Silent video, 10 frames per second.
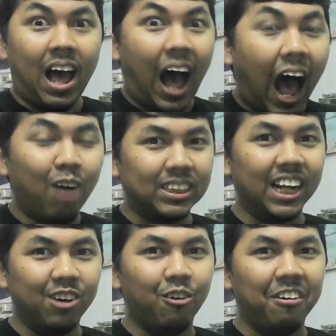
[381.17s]
I was
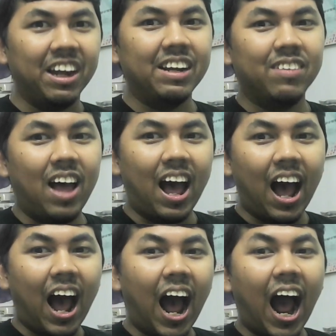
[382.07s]
kind of worried.
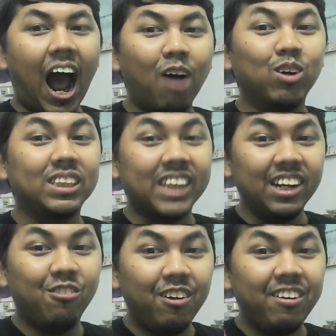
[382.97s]
I was
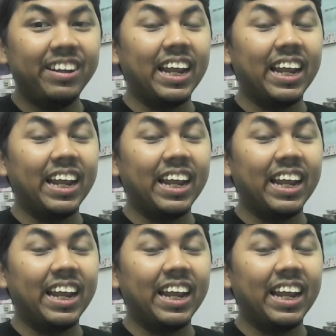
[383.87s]
kind of worried